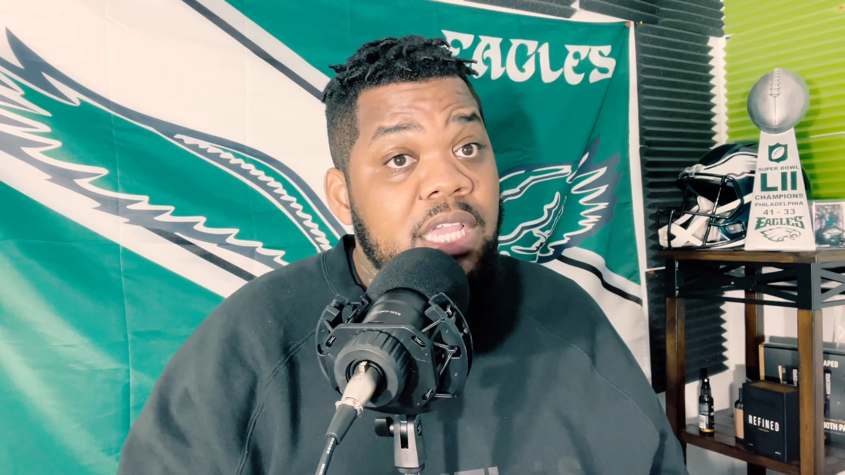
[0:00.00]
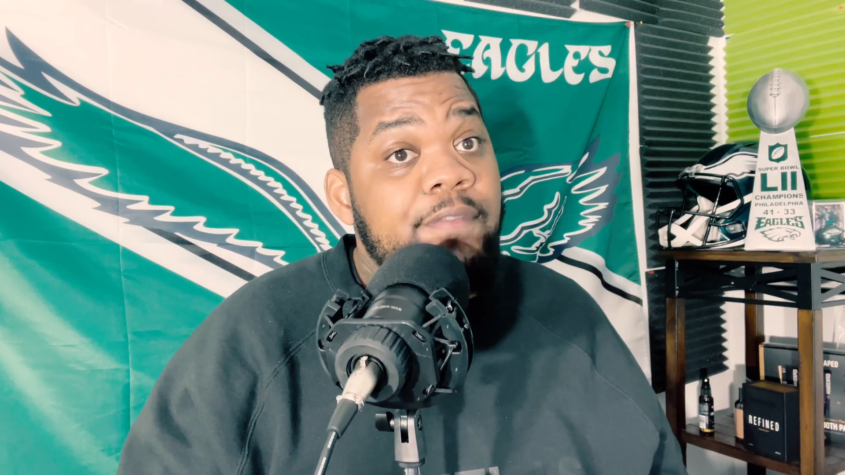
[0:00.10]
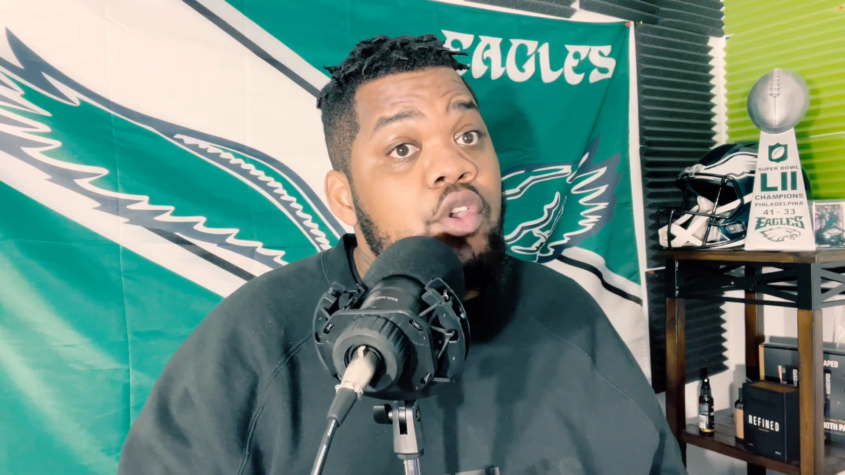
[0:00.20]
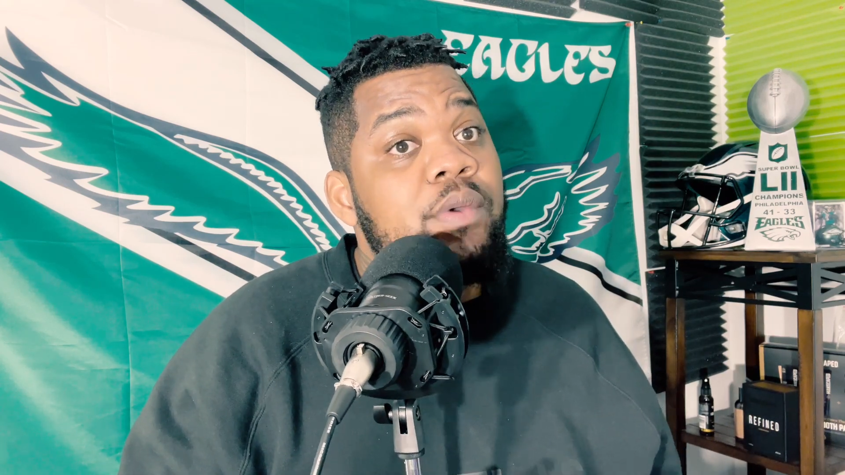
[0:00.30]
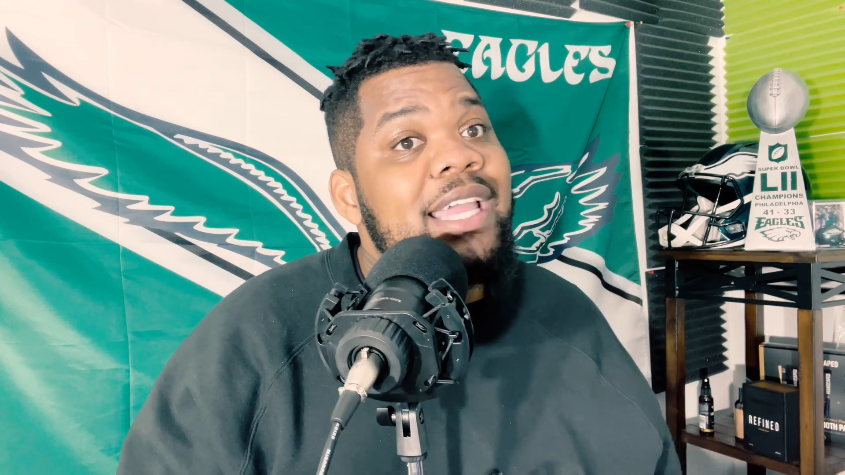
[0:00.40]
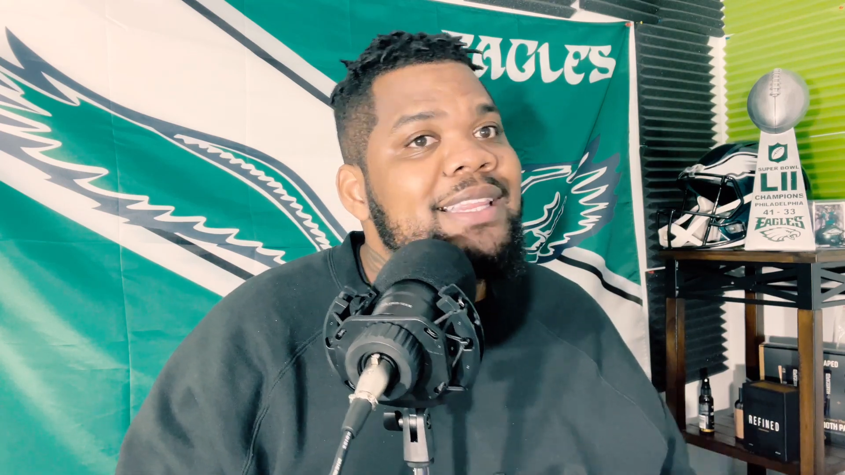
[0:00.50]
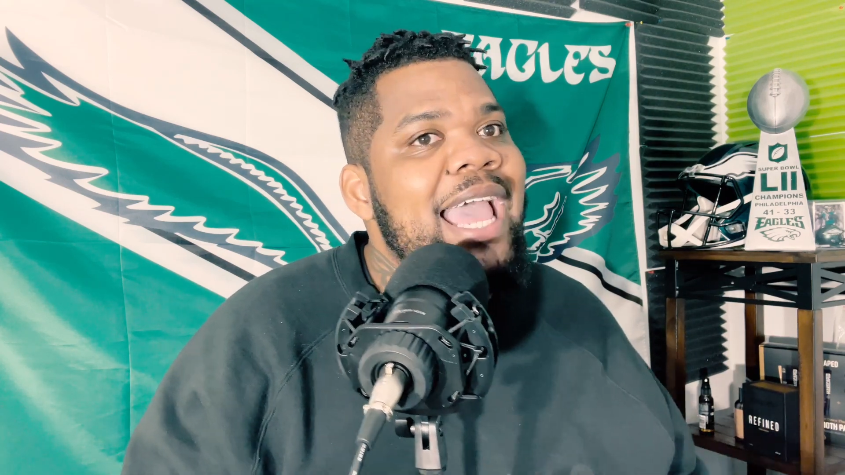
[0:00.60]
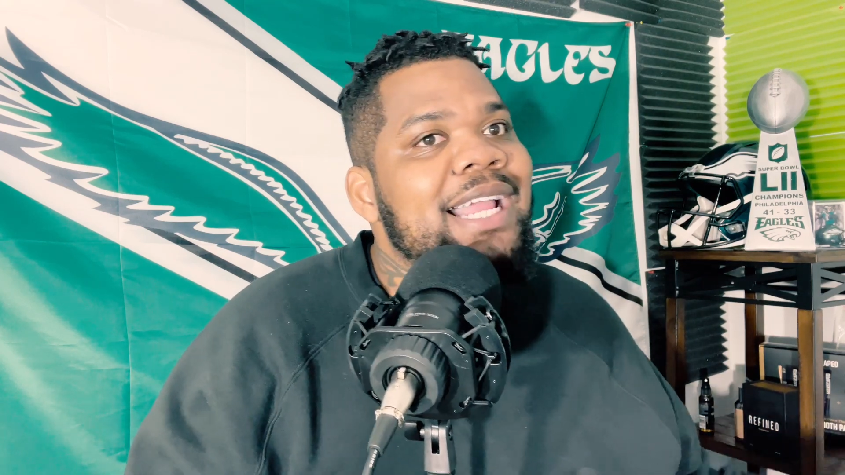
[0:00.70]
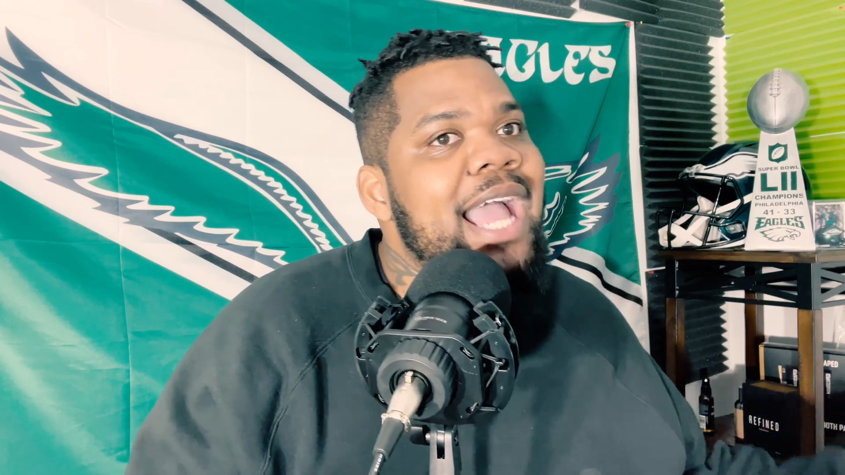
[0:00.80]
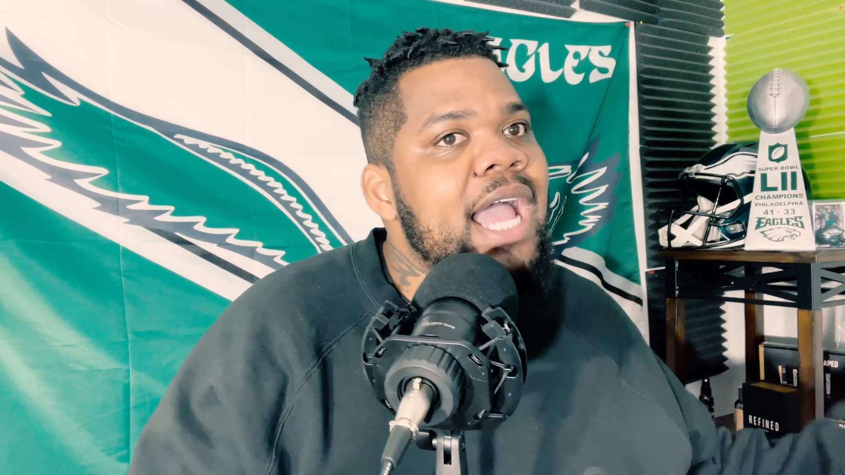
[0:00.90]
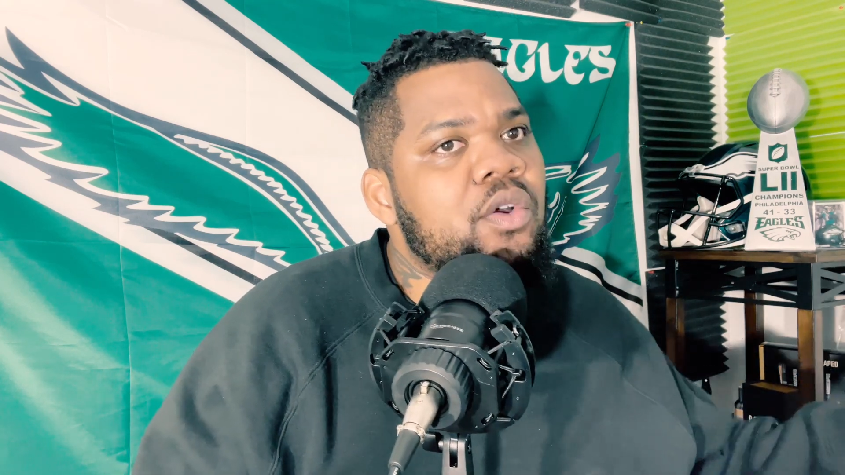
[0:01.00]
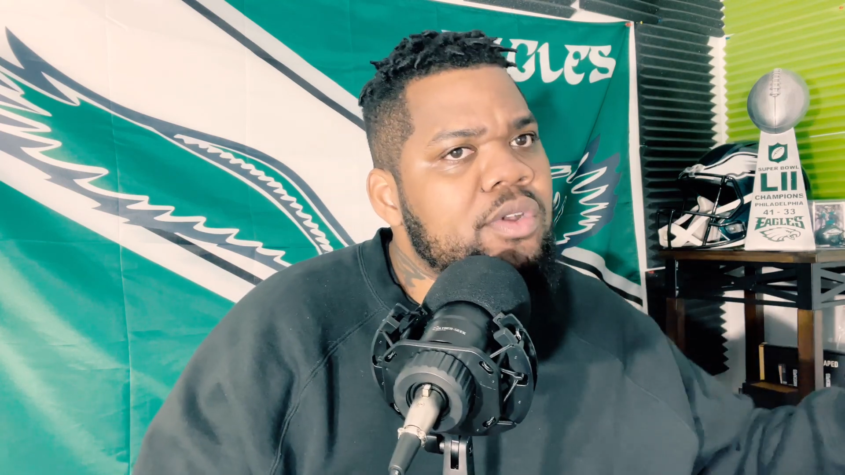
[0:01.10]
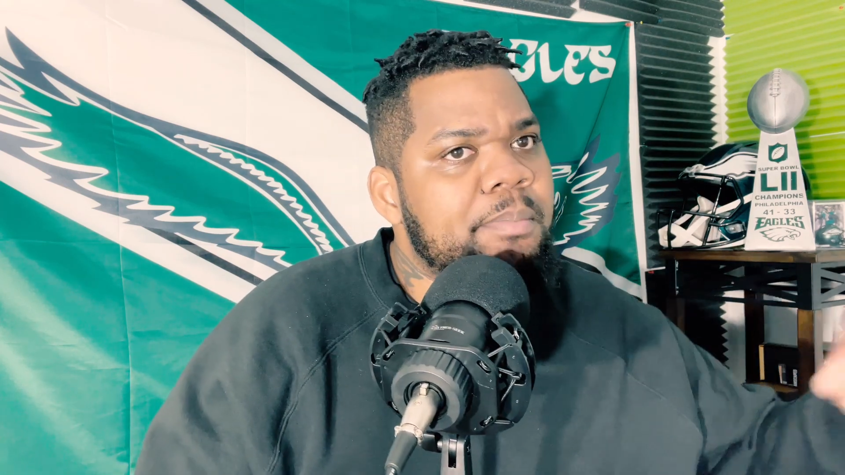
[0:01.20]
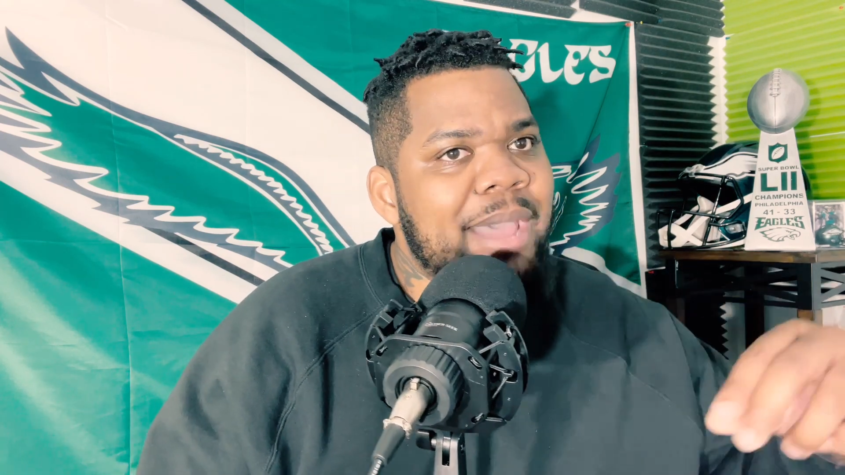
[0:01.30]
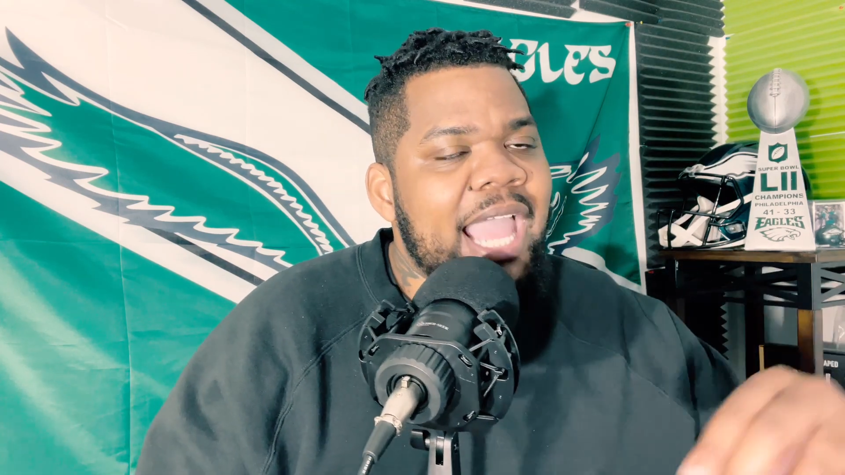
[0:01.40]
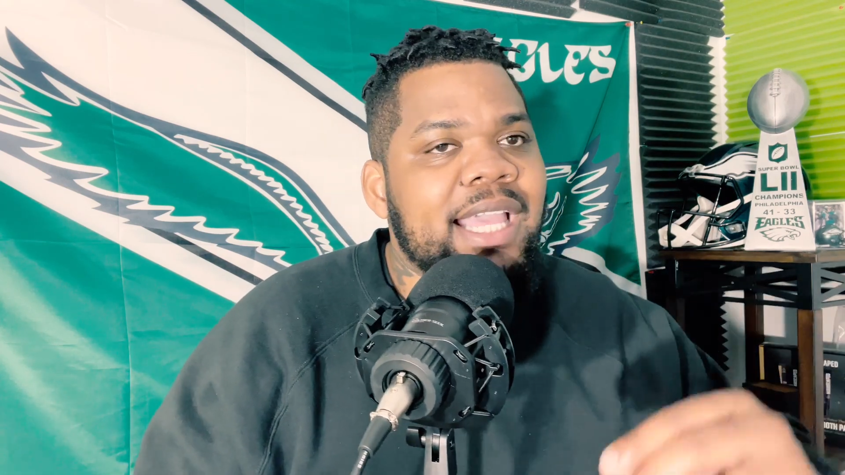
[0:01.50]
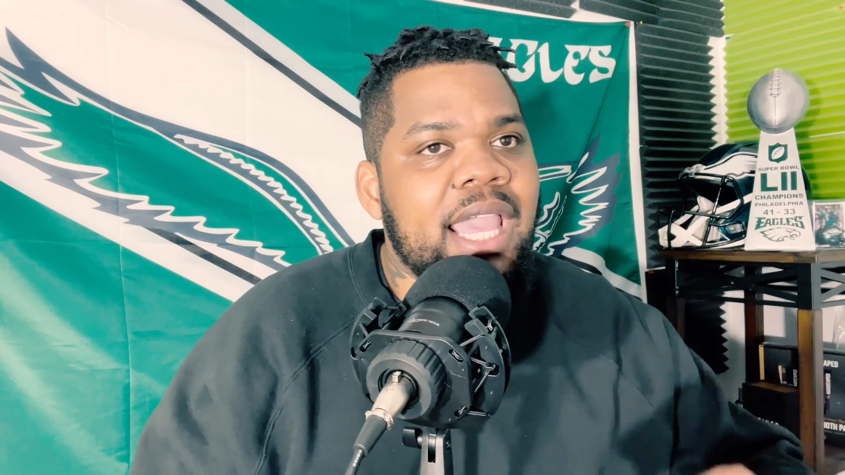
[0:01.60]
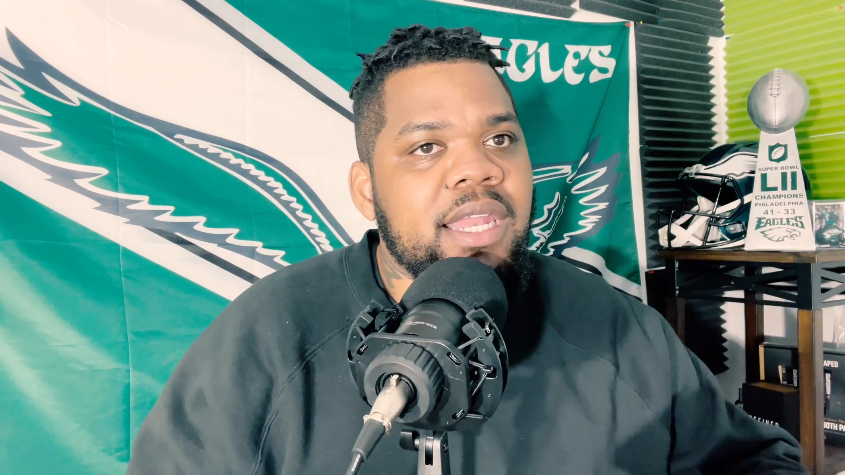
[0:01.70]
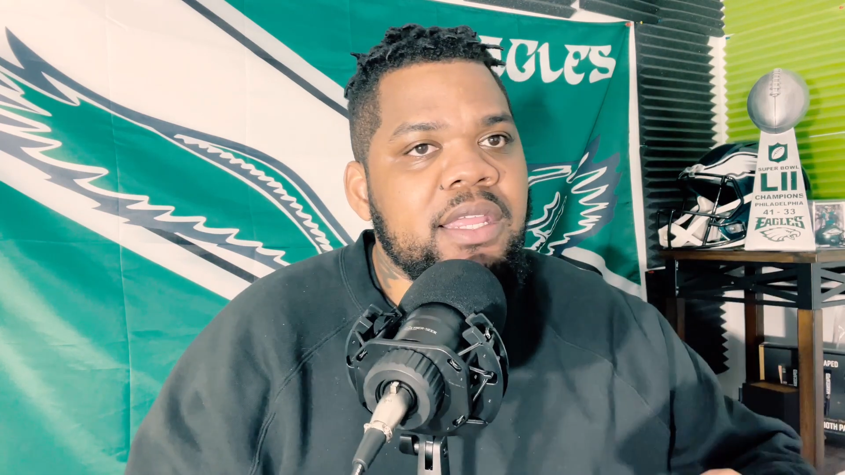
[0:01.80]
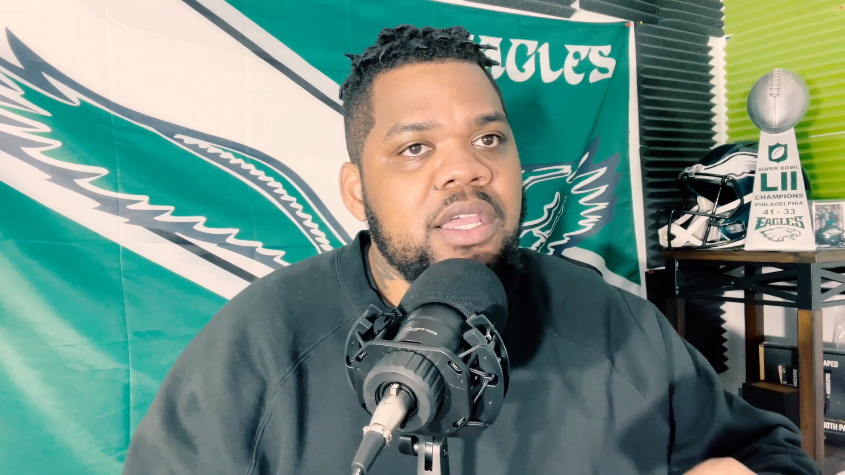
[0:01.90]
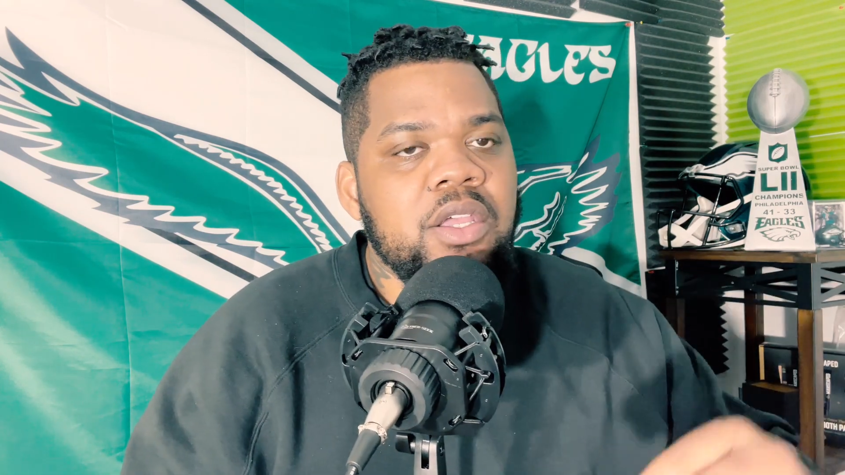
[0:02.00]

If you get that guy on the back end,